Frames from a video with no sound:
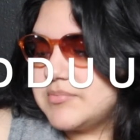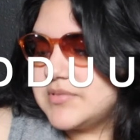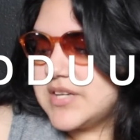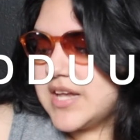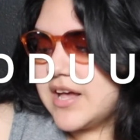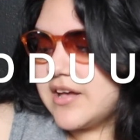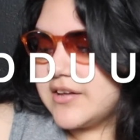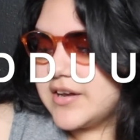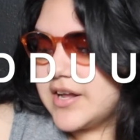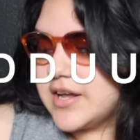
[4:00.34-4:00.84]

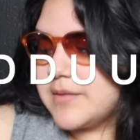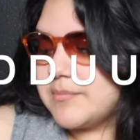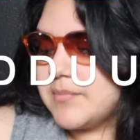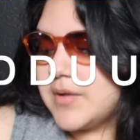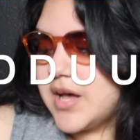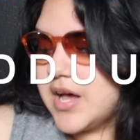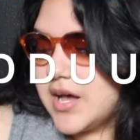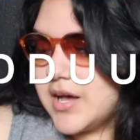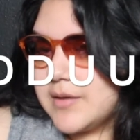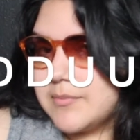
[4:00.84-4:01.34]

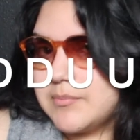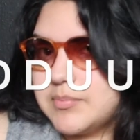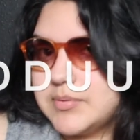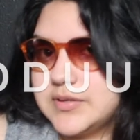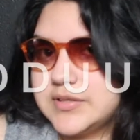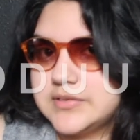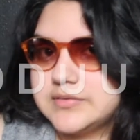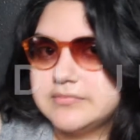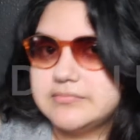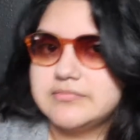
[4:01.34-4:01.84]
down, up.
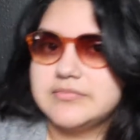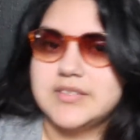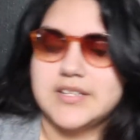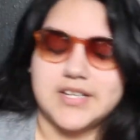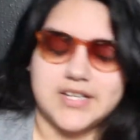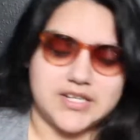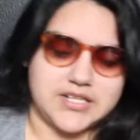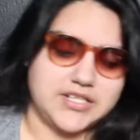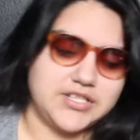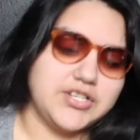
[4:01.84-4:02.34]

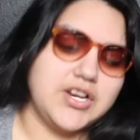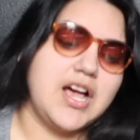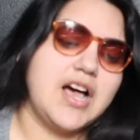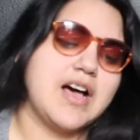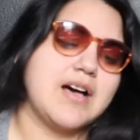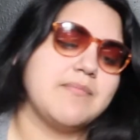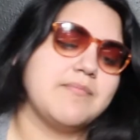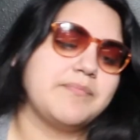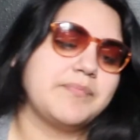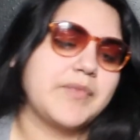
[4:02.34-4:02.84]
Good
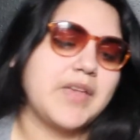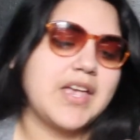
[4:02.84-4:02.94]
job.